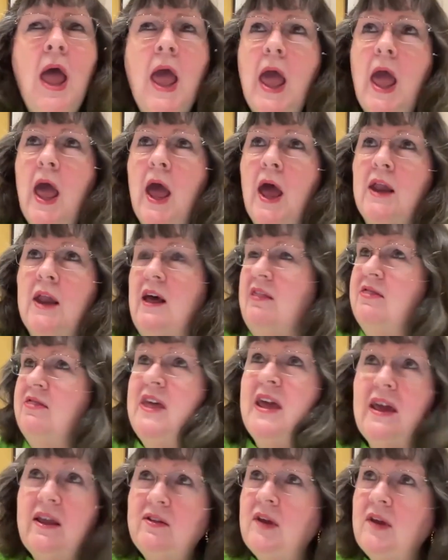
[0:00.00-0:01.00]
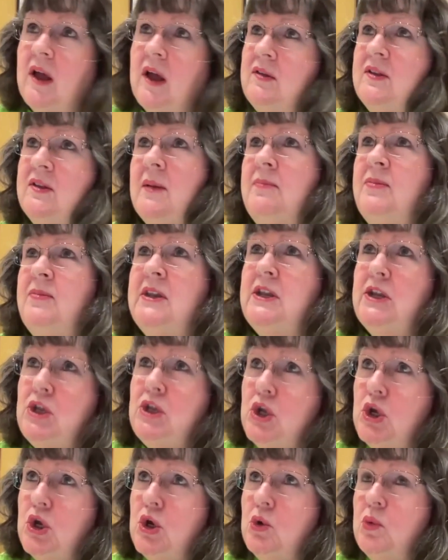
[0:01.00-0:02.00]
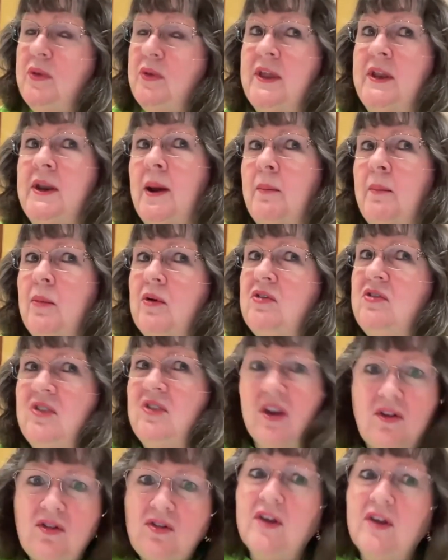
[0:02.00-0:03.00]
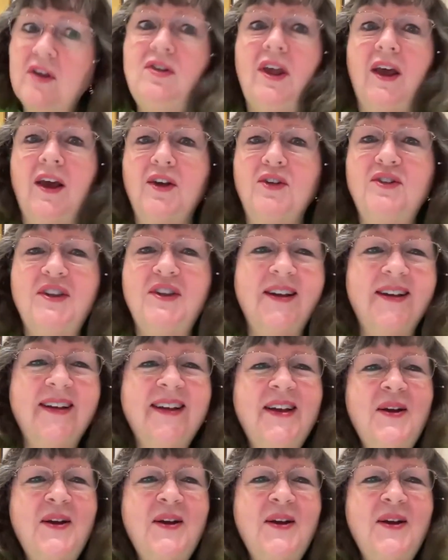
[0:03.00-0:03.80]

And I think it's got something to do with the number 666.